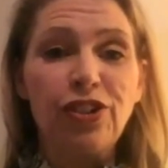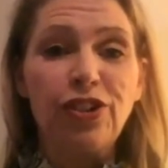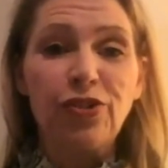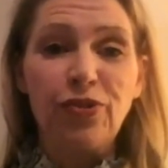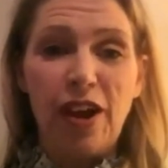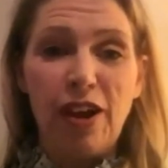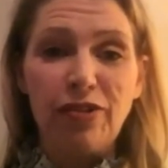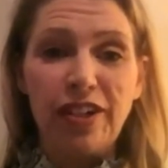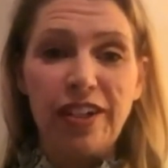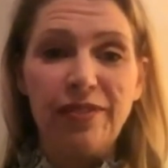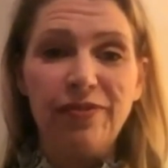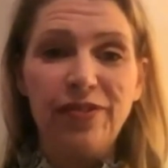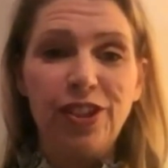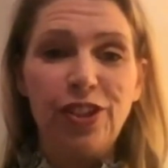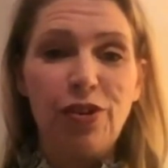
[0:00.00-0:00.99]
and grounded.
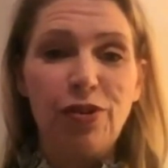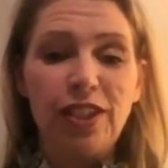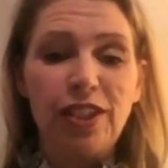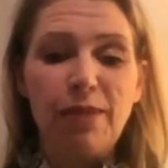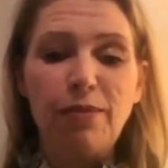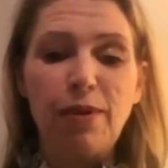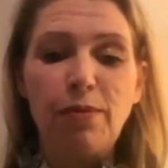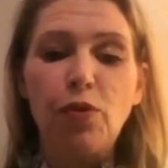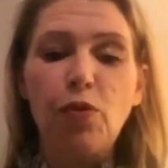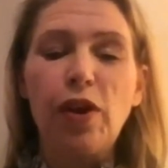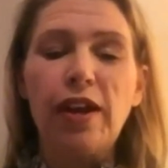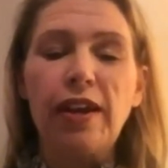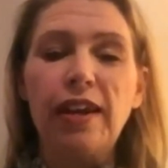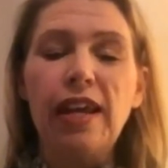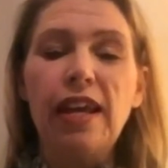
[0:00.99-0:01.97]
So step number
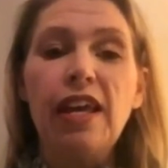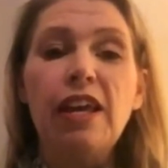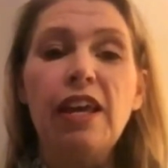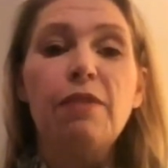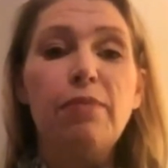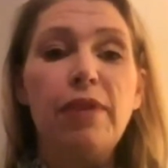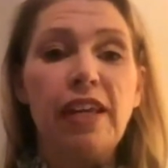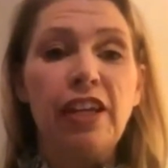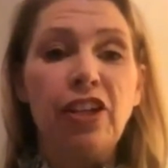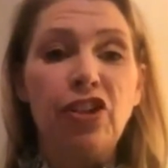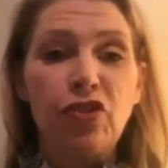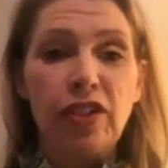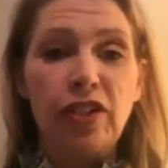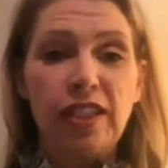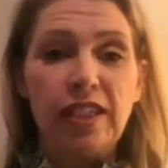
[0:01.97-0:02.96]
1, be
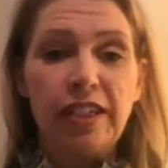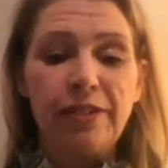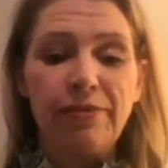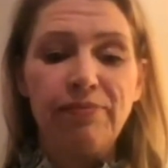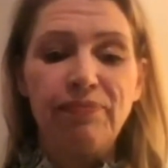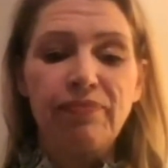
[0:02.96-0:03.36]
interested.